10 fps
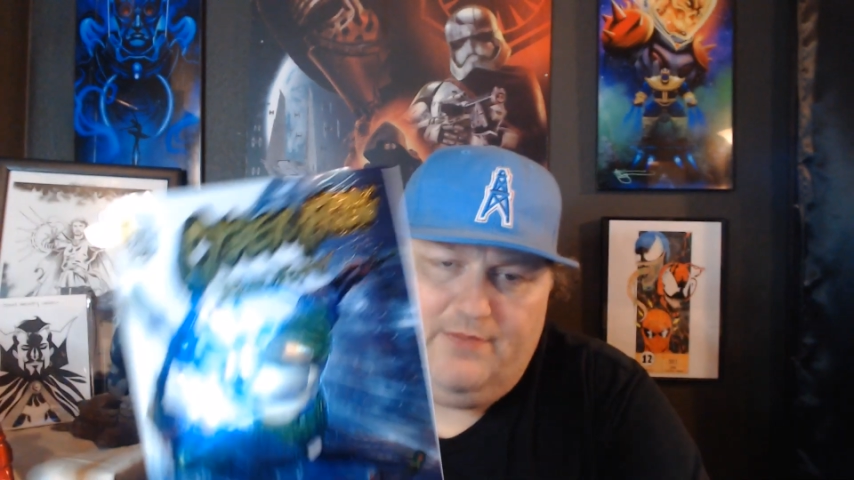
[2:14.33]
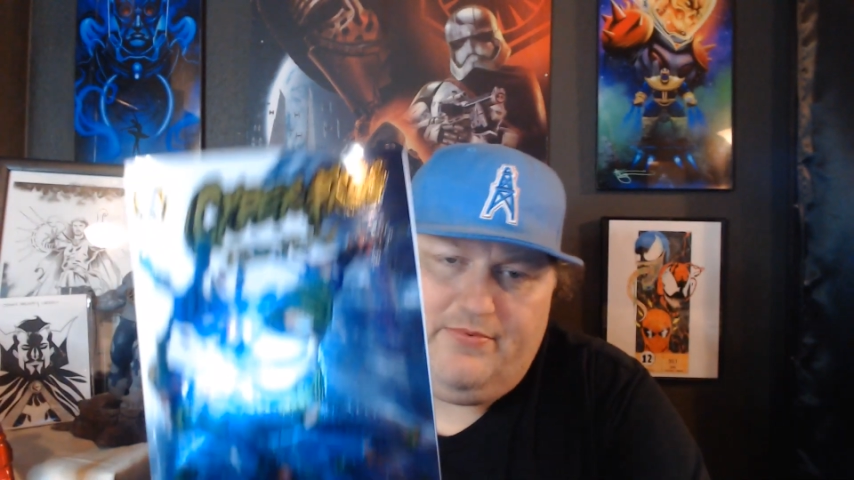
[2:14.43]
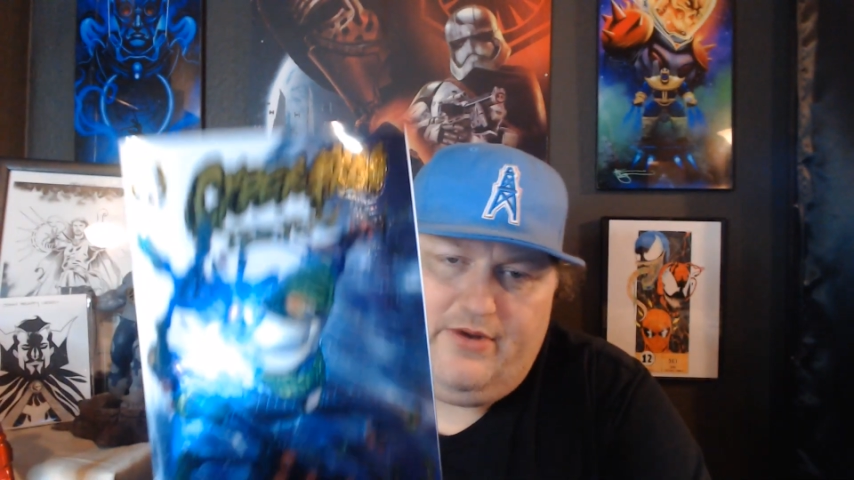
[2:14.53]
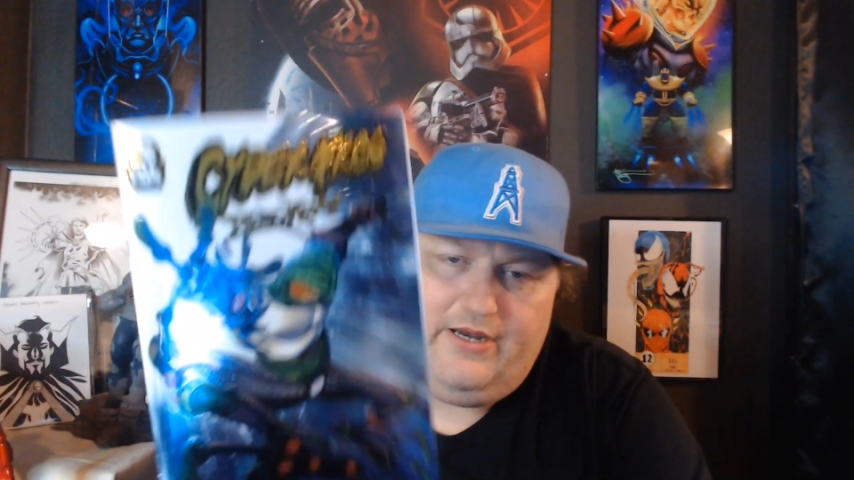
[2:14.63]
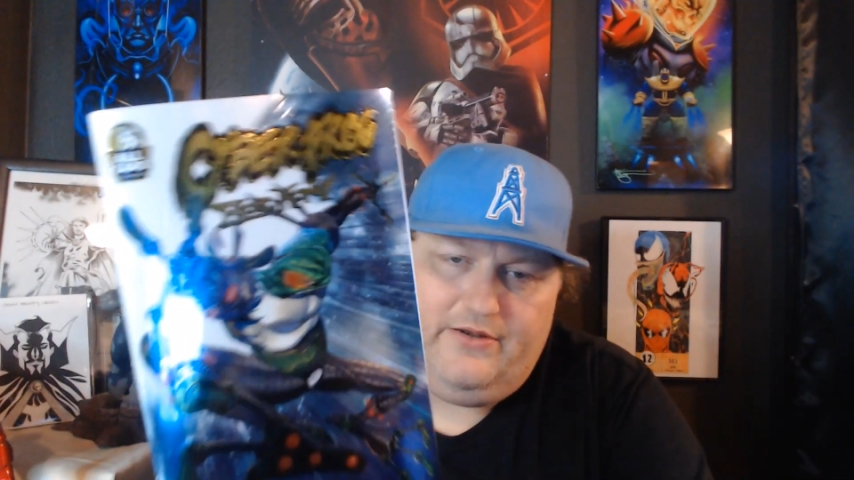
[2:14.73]

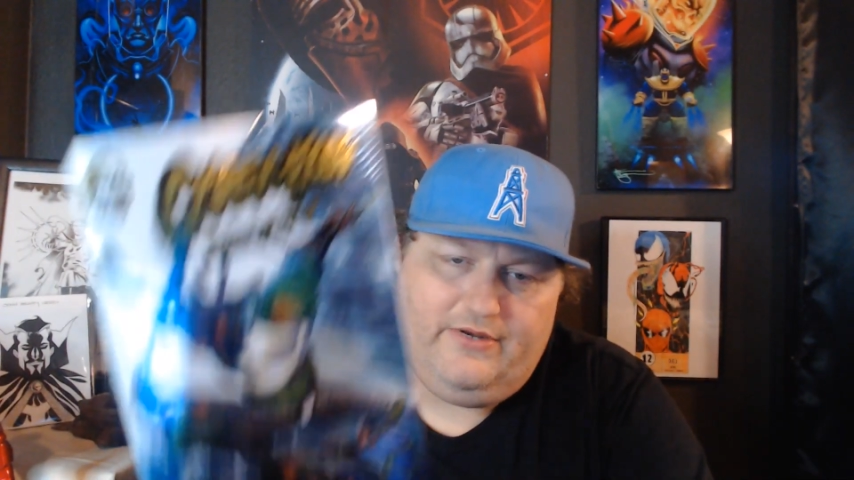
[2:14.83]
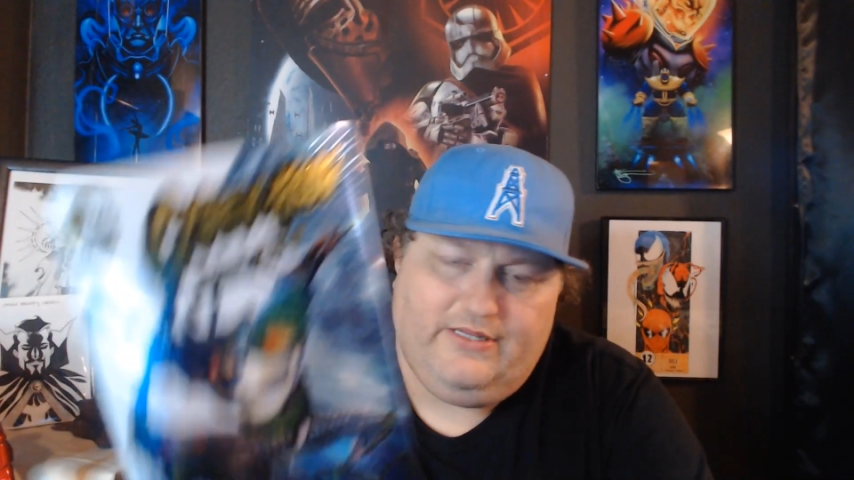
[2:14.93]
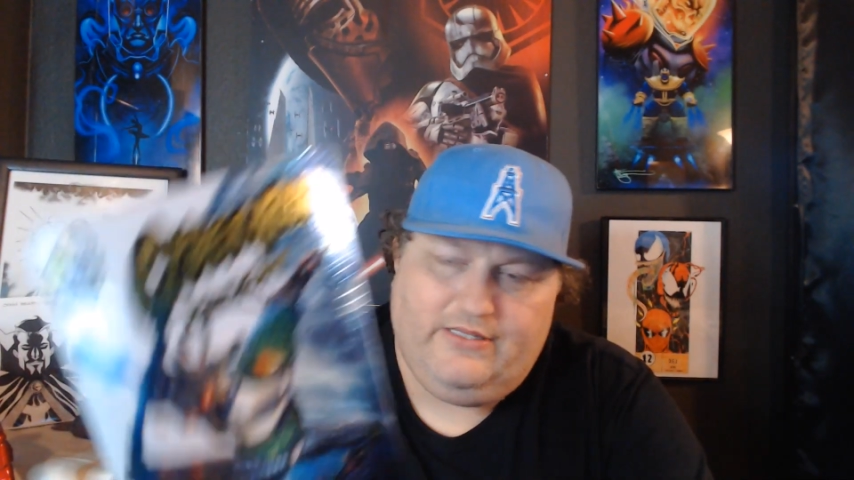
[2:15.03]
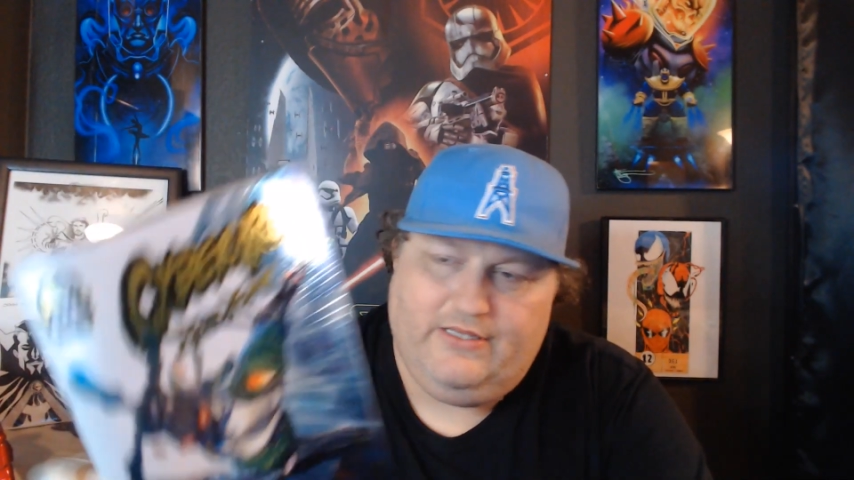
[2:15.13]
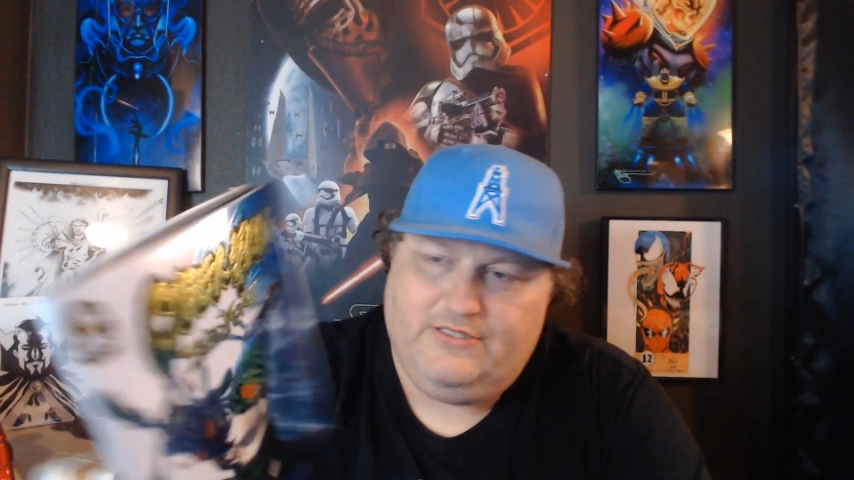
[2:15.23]
upgrade or
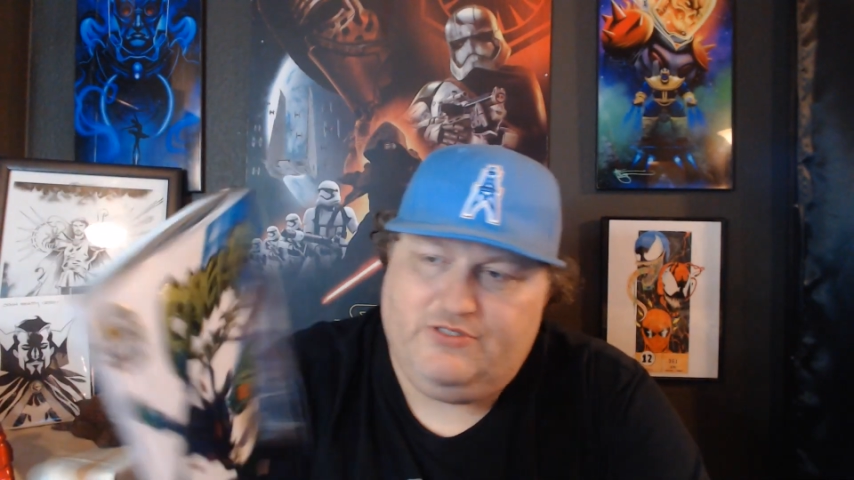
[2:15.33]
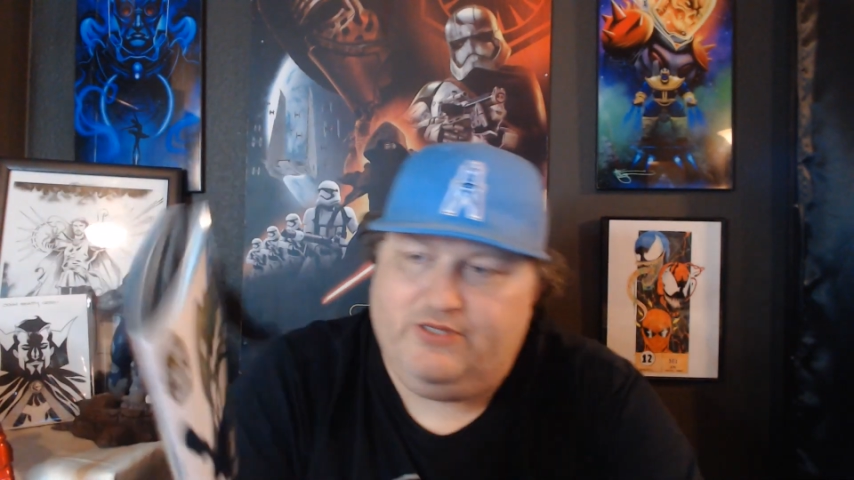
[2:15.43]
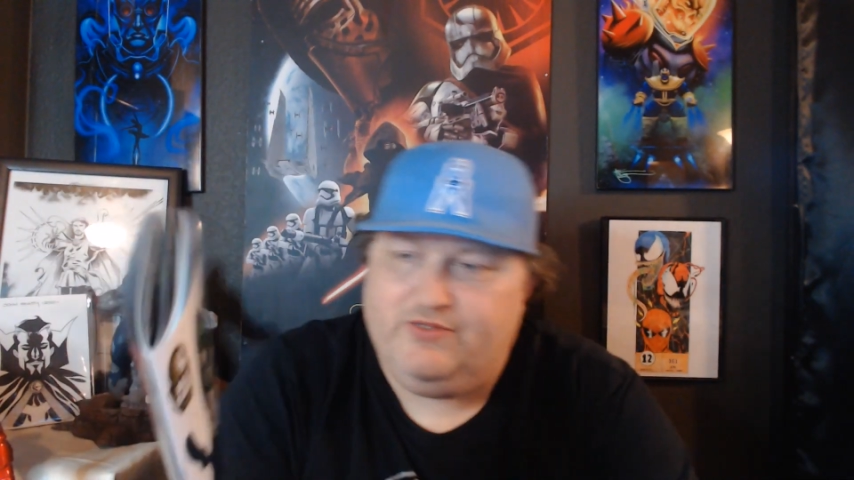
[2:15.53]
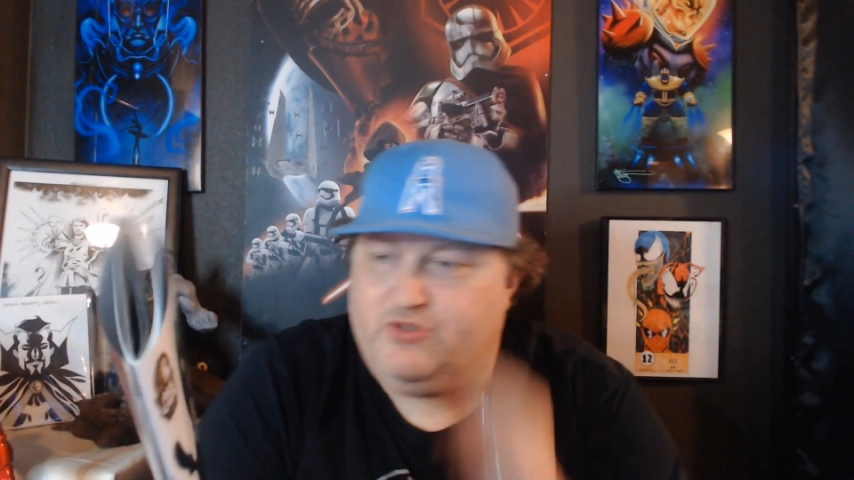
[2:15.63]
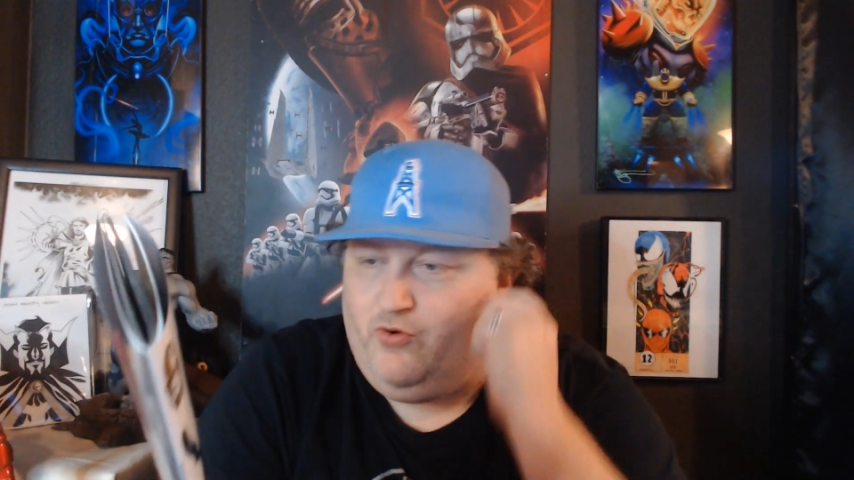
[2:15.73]
anything. So you get
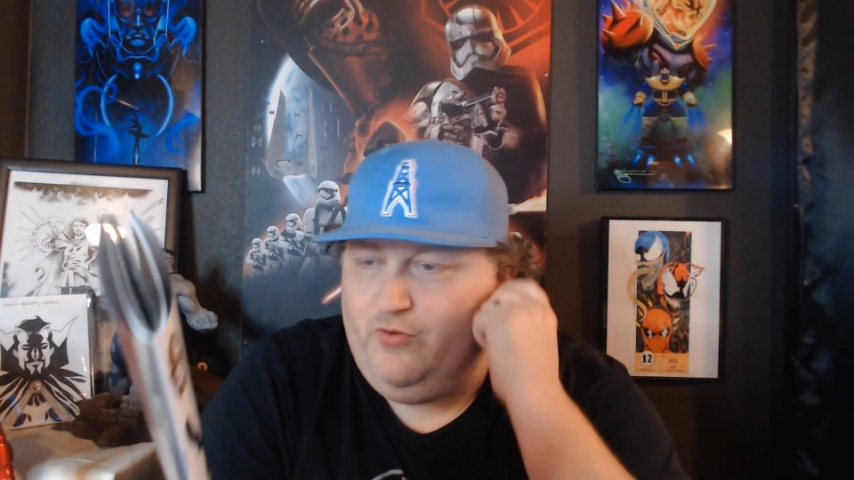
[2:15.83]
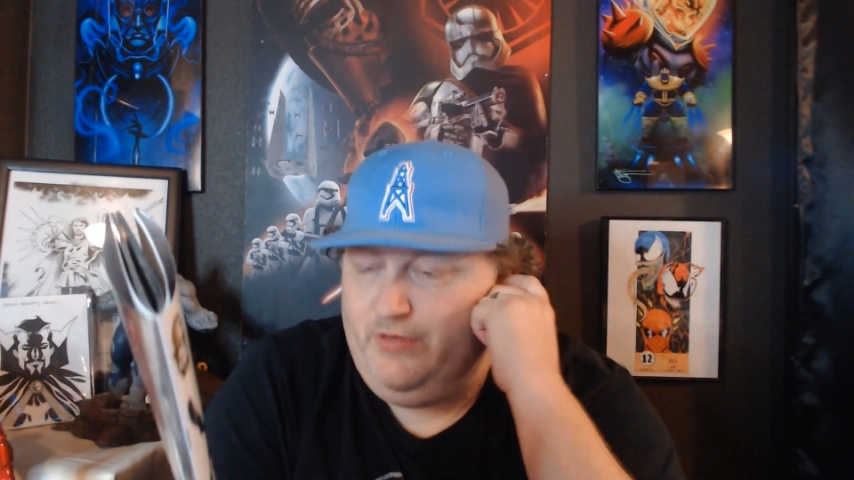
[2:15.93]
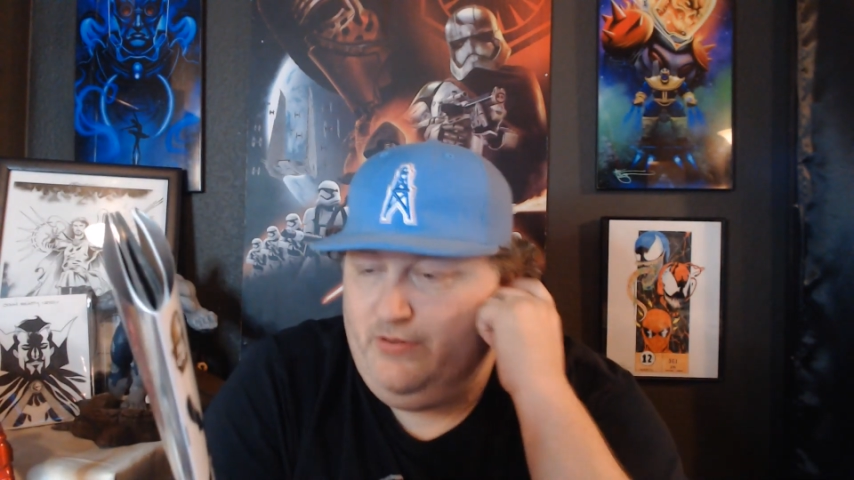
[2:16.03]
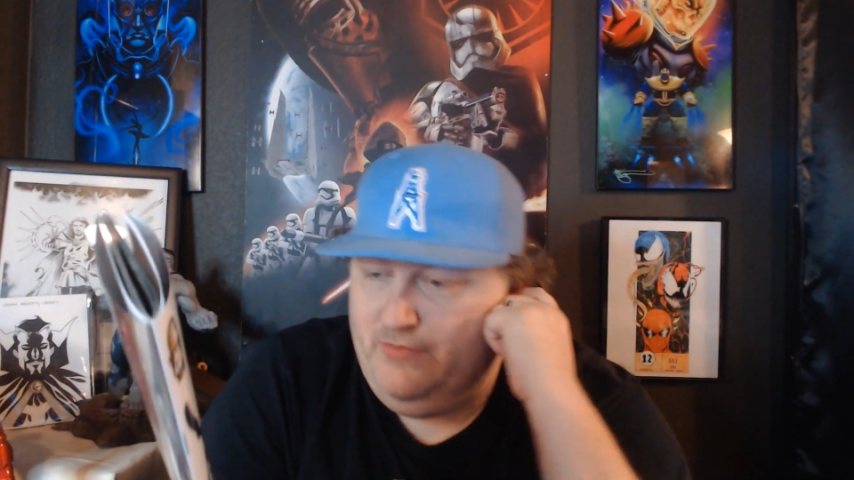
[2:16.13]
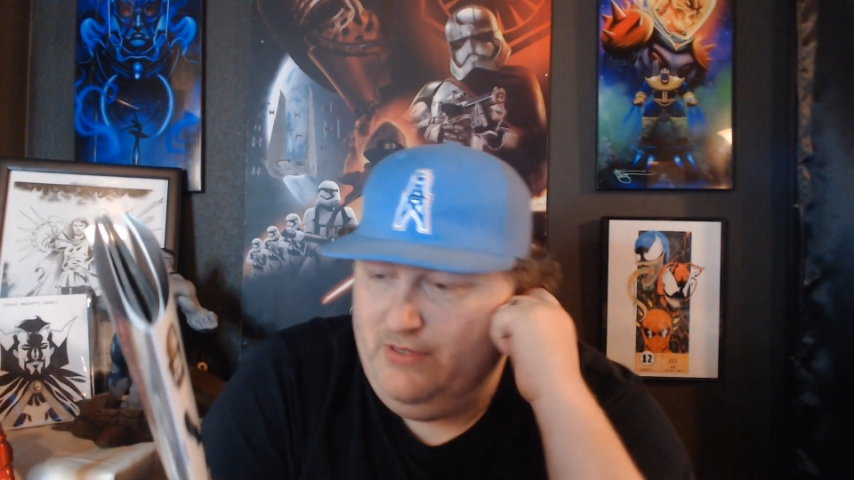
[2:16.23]
this
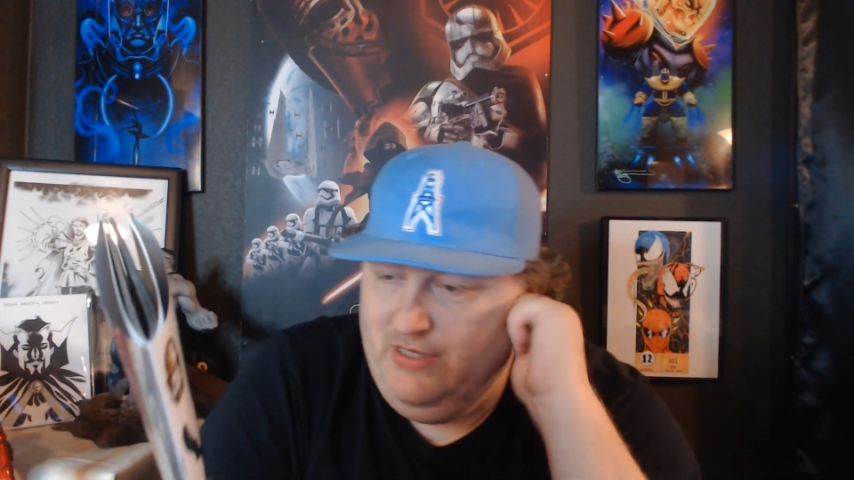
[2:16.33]
chromium.